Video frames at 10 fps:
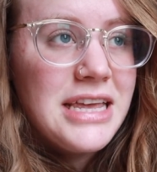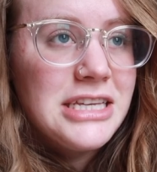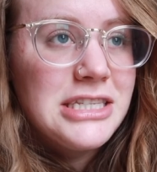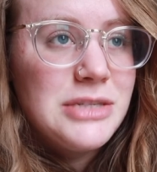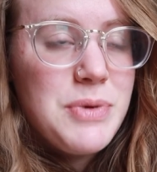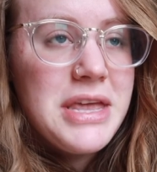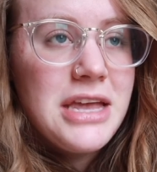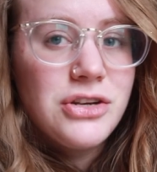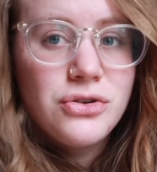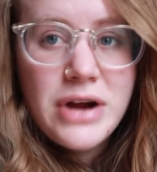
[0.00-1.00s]
he's
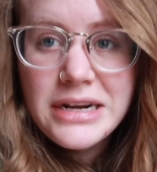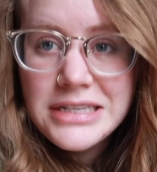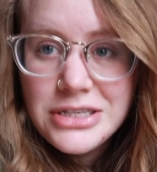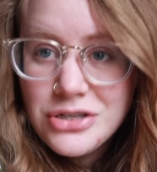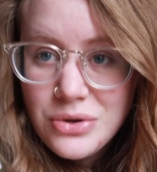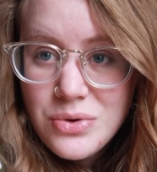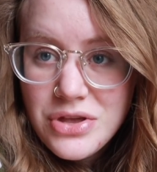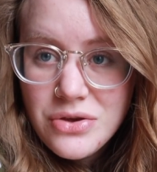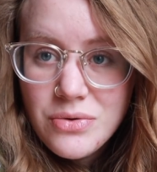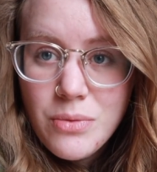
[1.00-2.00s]
speaking directly to
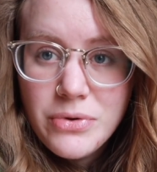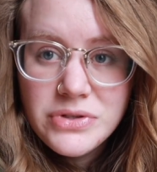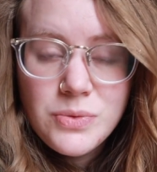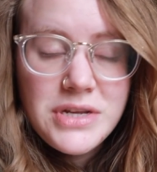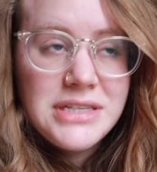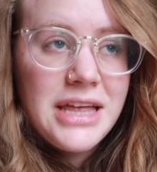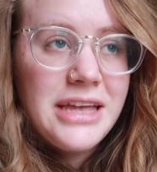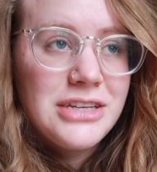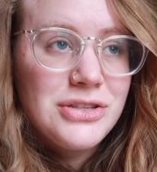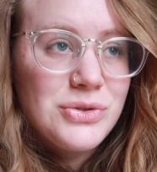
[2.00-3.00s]
you almost when he's
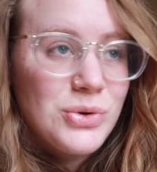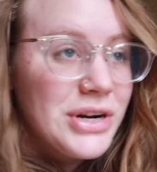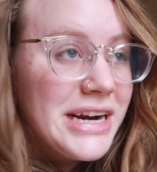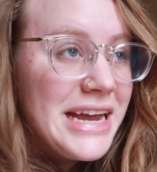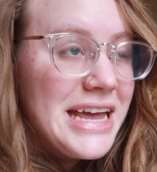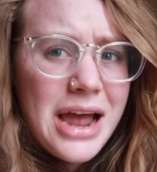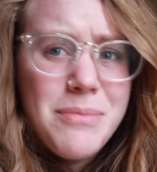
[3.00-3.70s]
telling his story.